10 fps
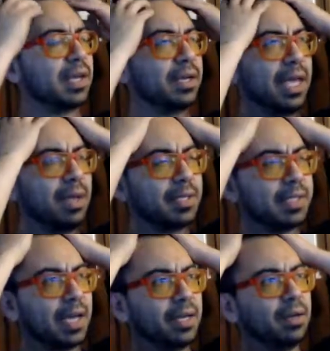game
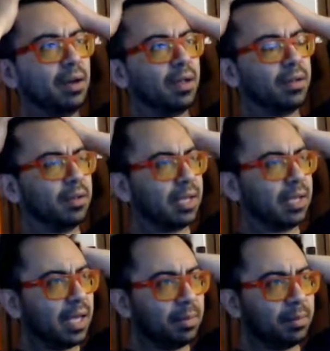design on the
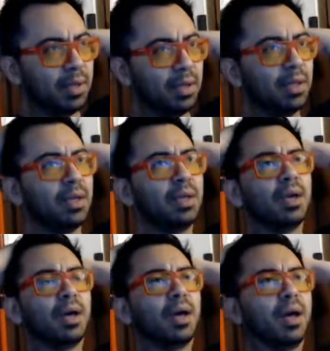game.
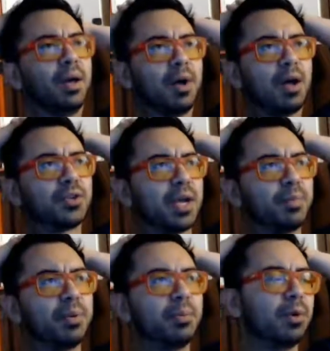I'll try to
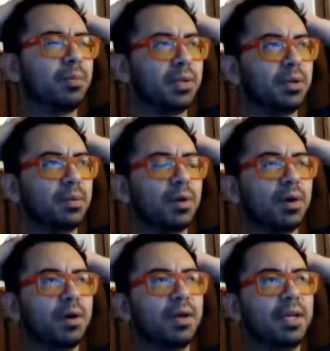promote them a little
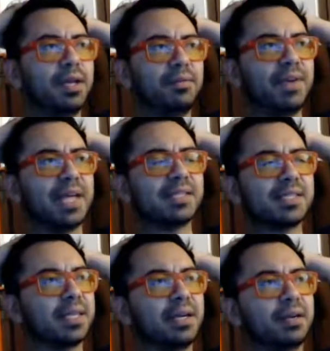more in advance
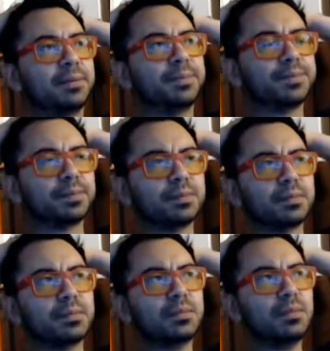later.
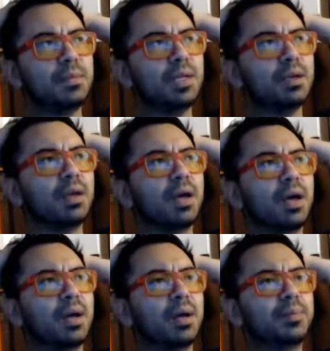
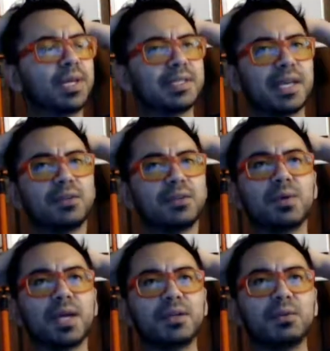Because I
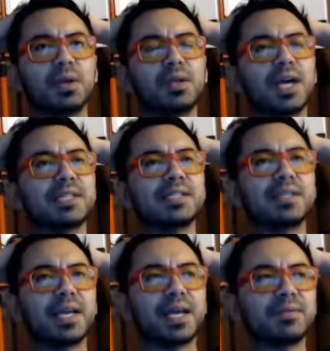do want you guys to
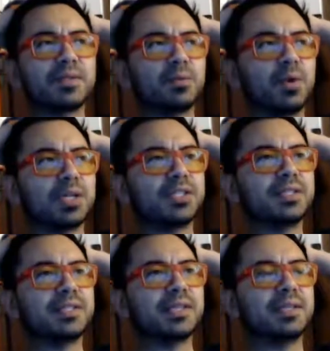like have some
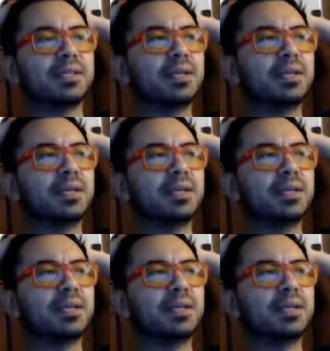questions, and